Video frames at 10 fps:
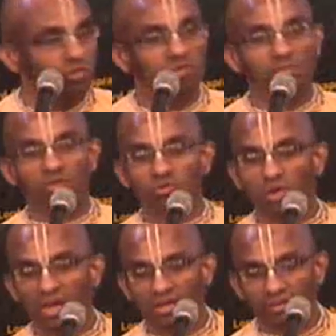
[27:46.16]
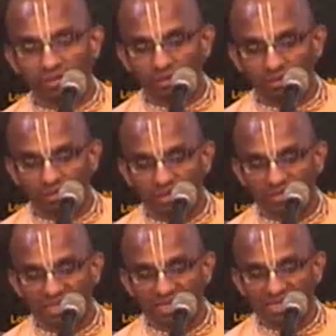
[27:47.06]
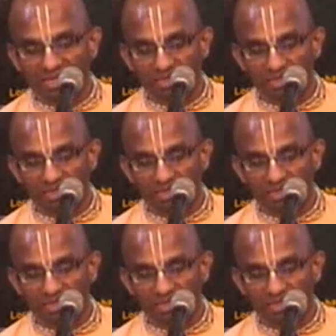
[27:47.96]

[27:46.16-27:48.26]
spirituality is like a